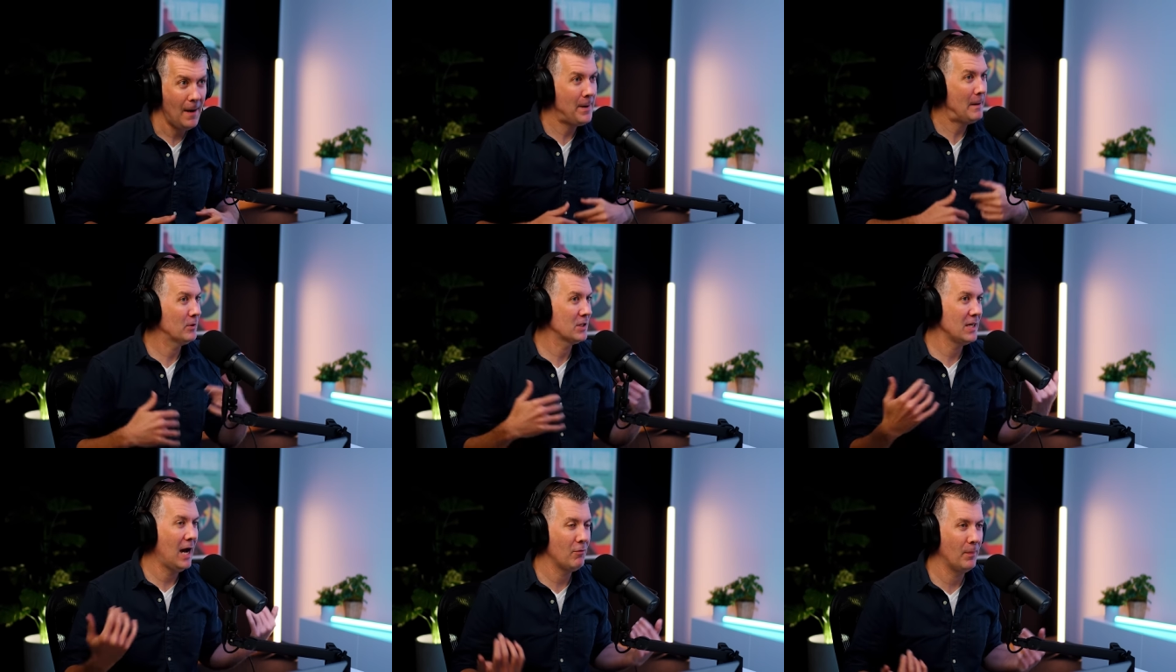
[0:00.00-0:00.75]
And people
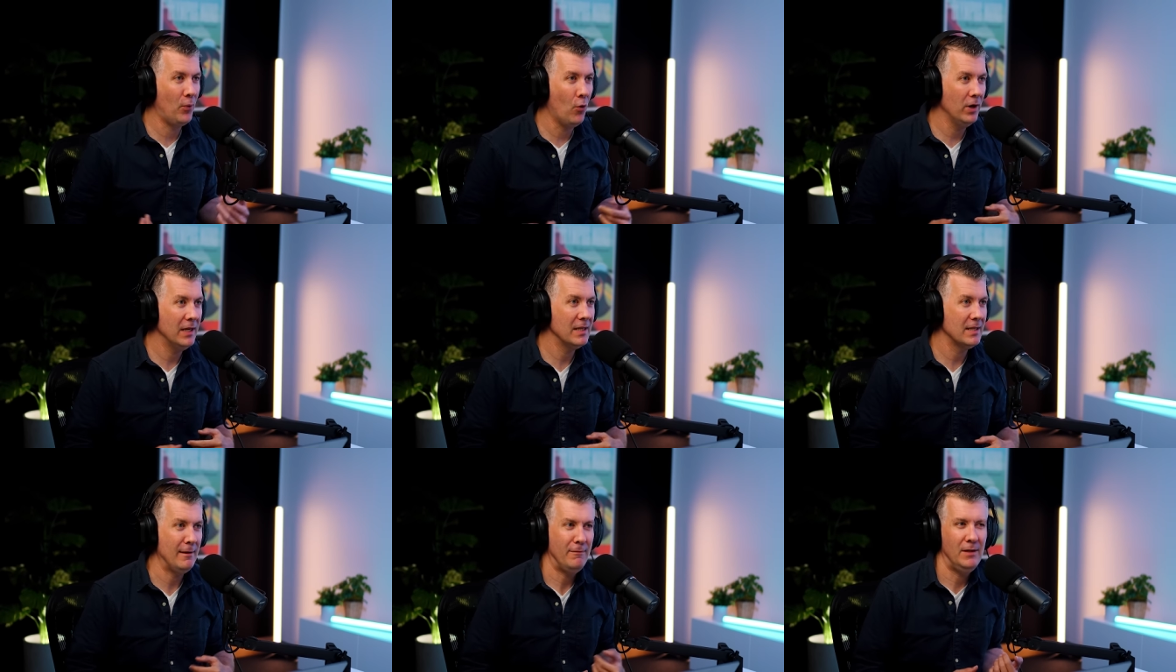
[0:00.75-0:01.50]
start reporting
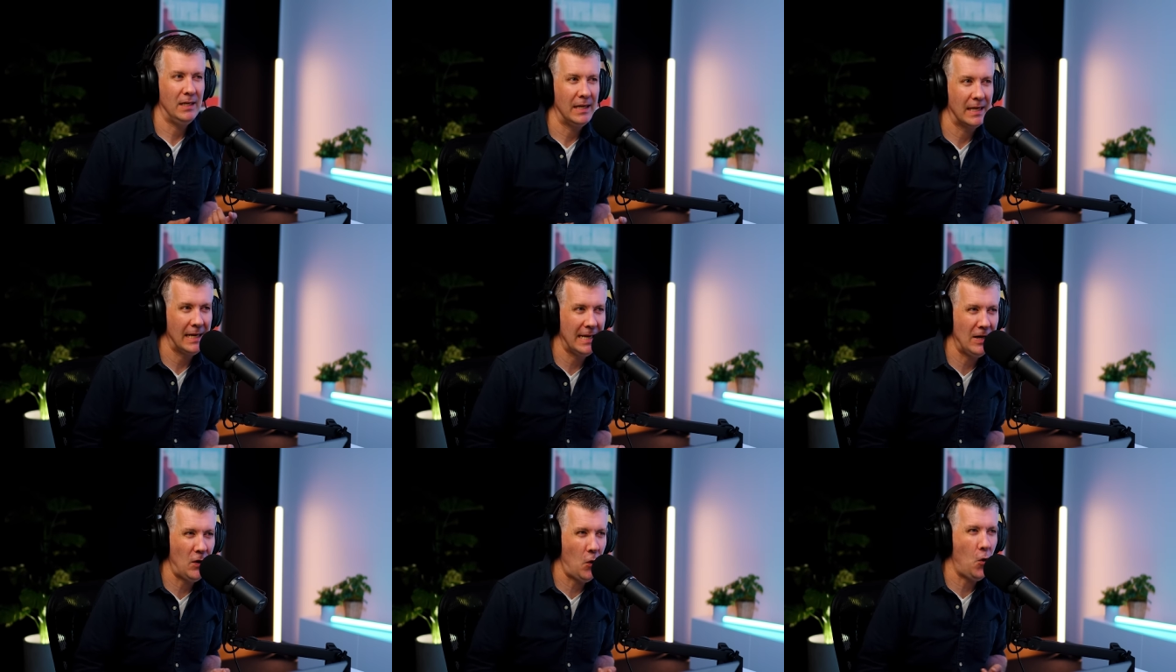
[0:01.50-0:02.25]
that they're feeling
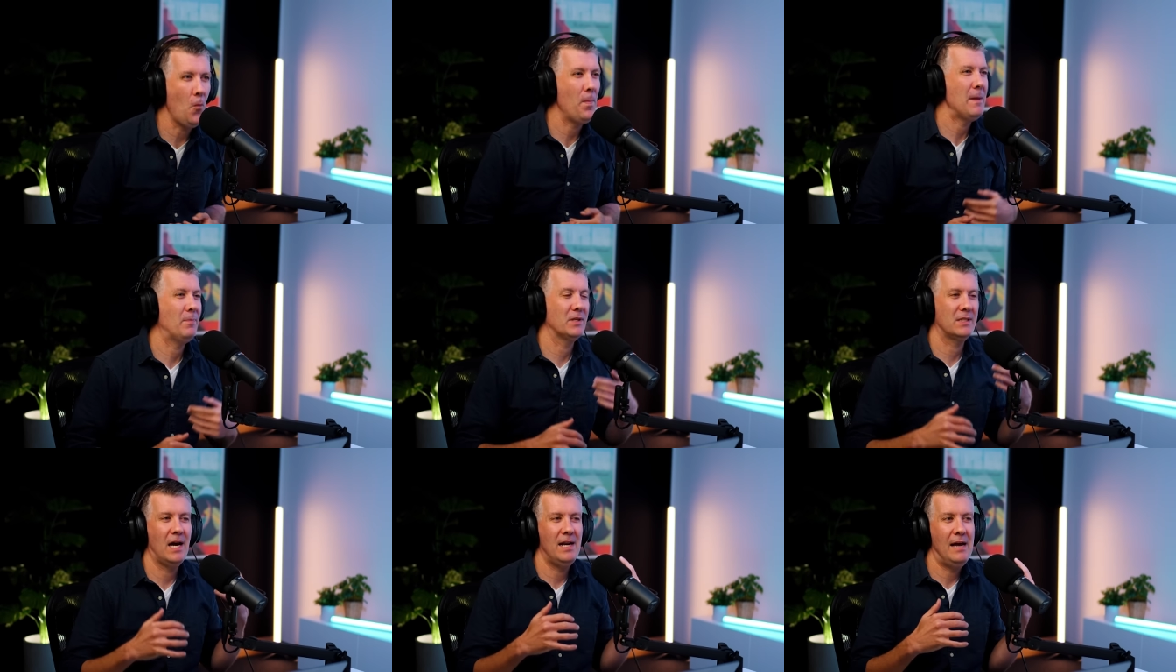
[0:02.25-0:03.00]
ill,
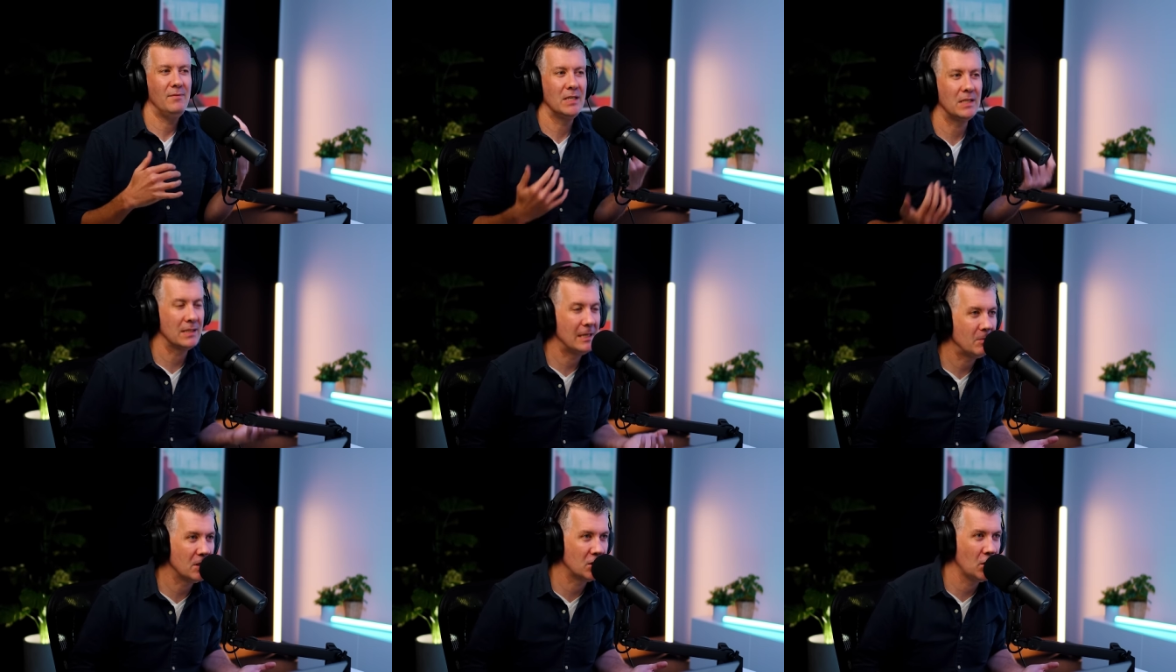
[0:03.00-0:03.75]
people start having
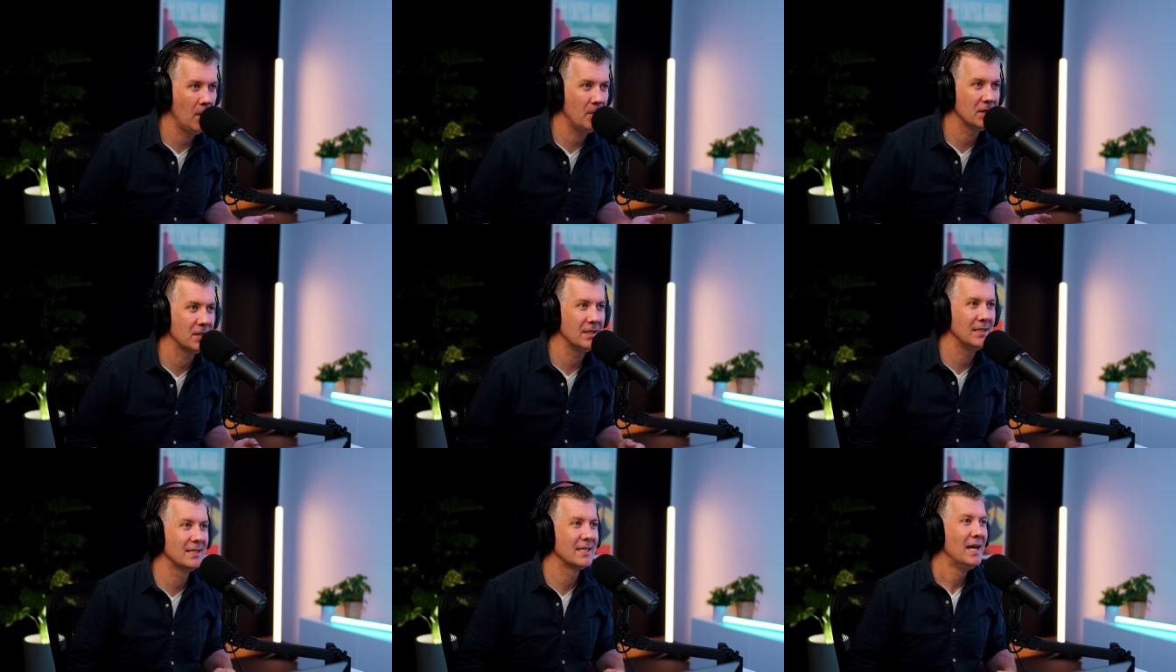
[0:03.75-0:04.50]
sleep
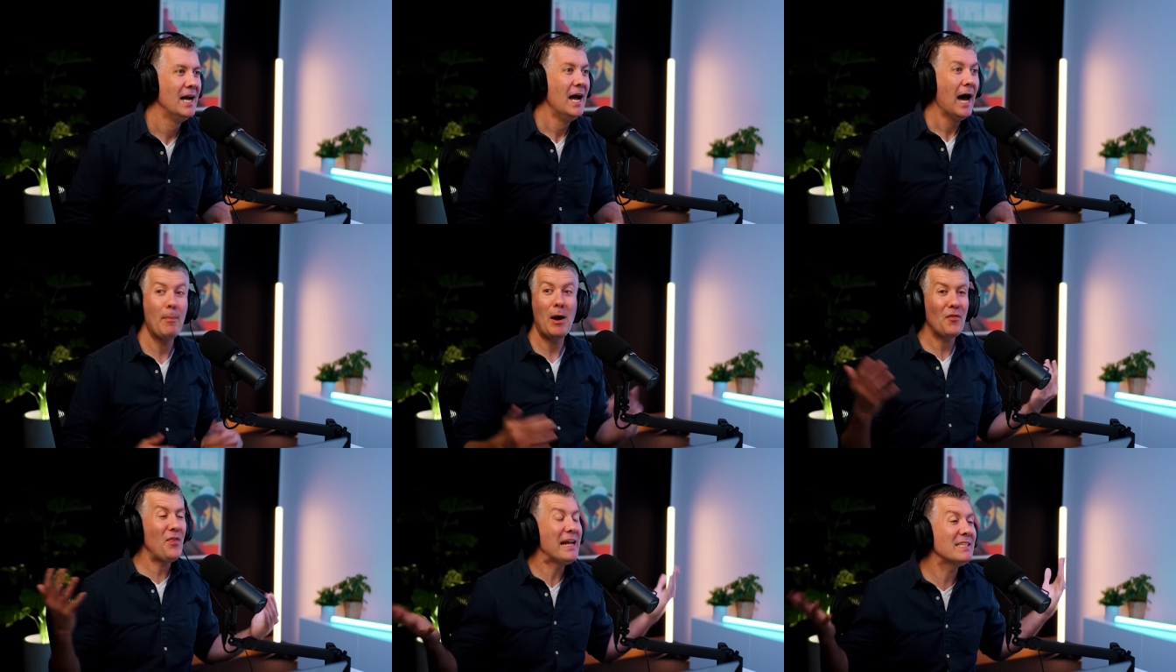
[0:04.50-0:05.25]
disturbances
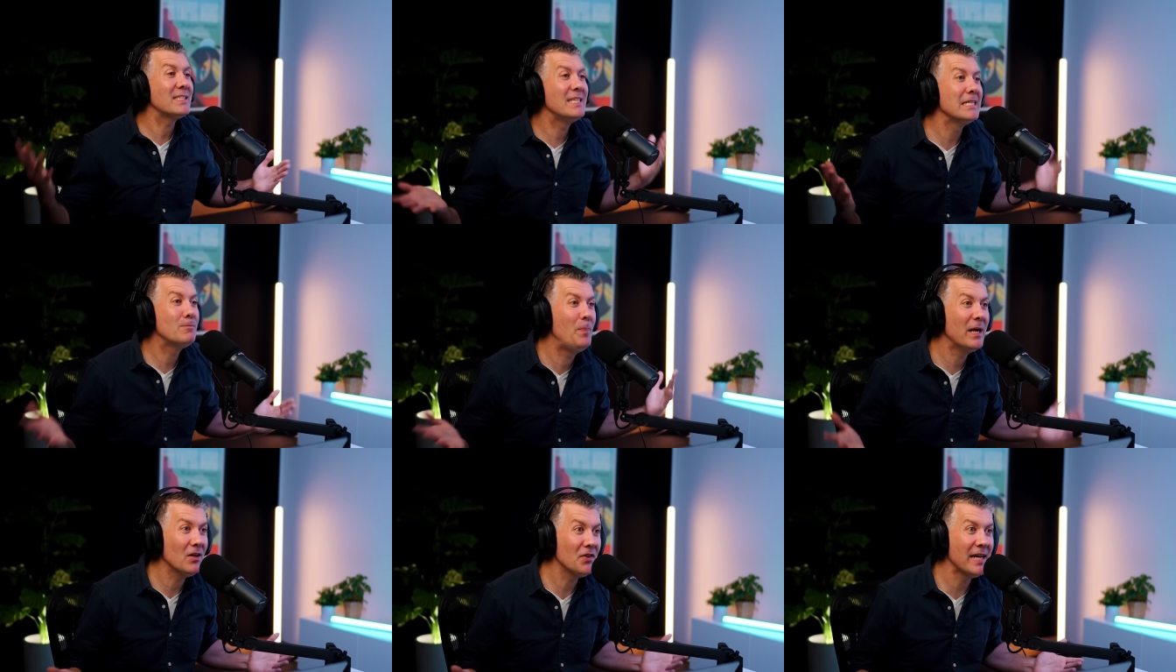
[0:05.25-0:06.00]
about that's this
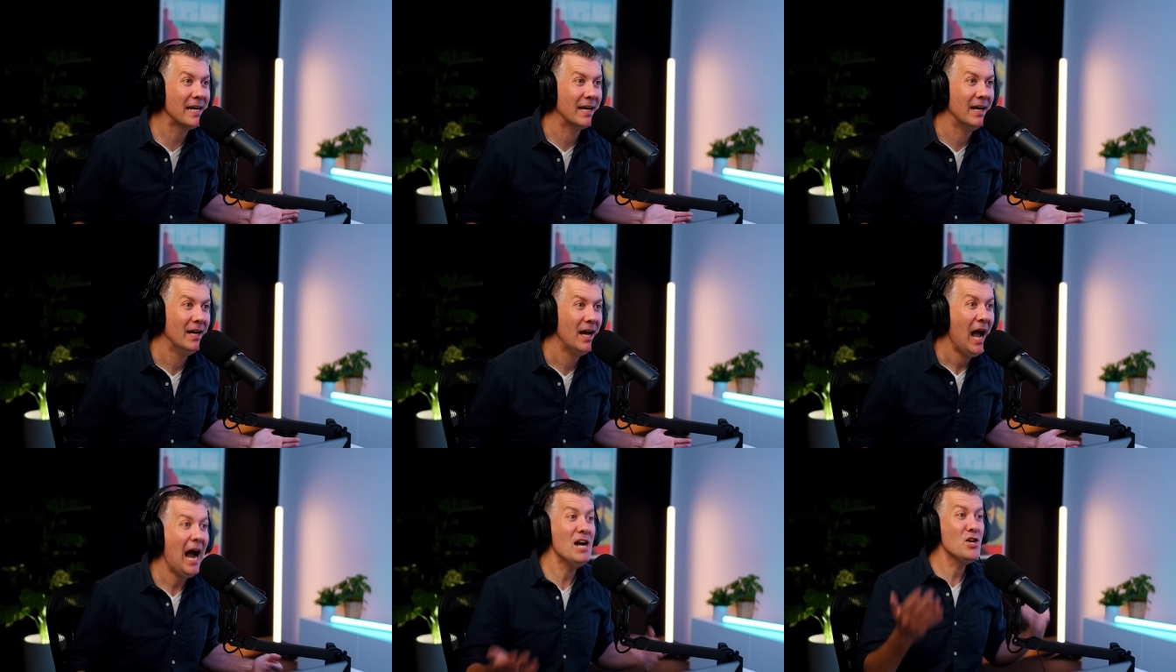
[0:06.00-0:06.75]
building.
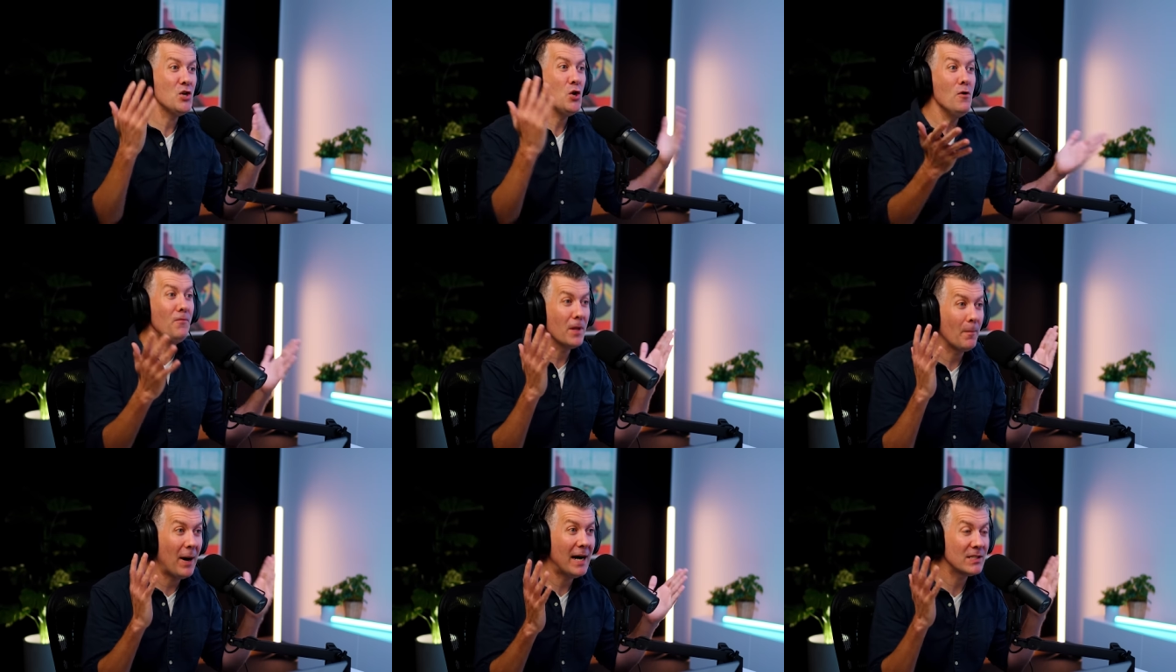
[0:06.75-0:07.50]
And you,
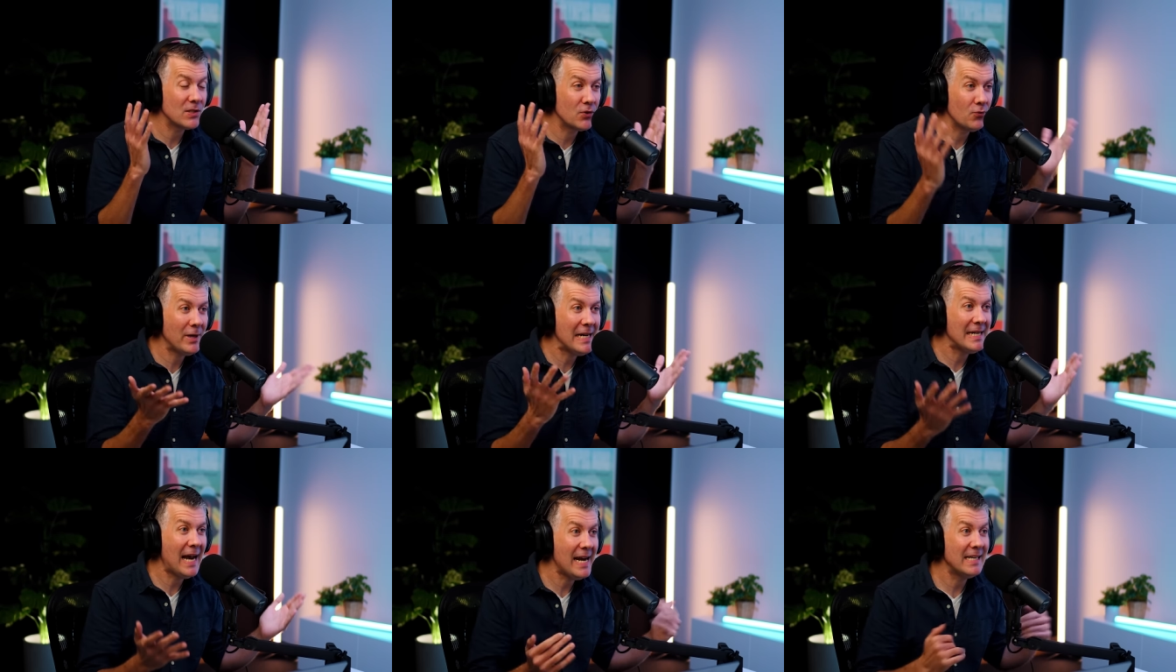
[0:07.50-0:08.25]
for the past
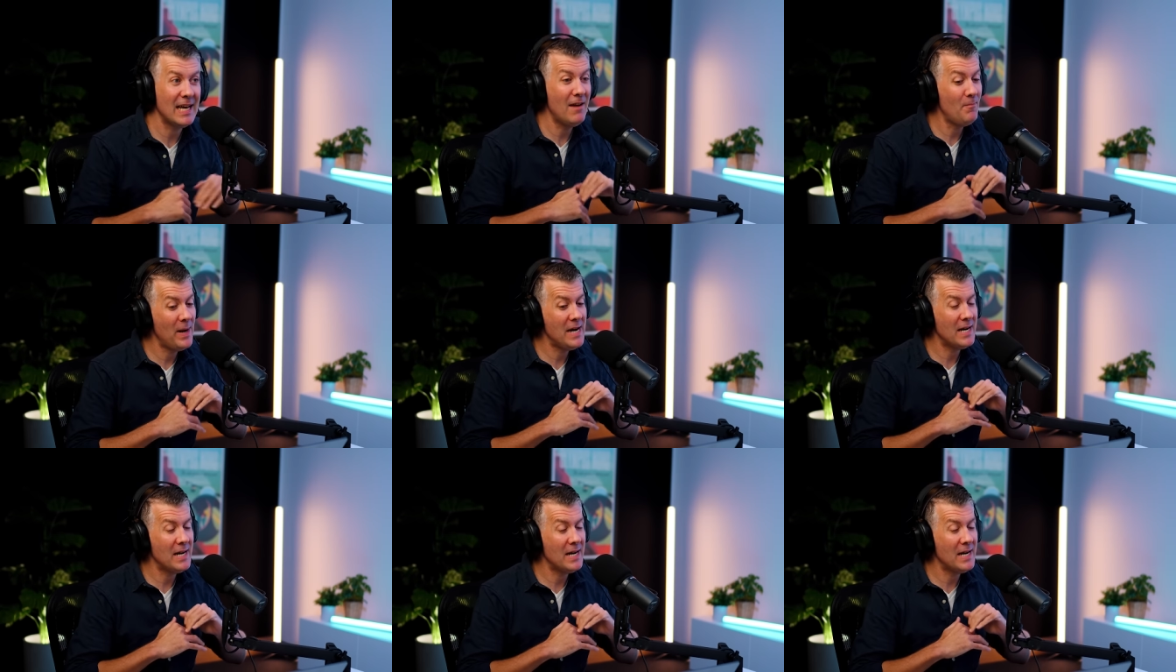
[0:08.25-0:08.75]
three days, have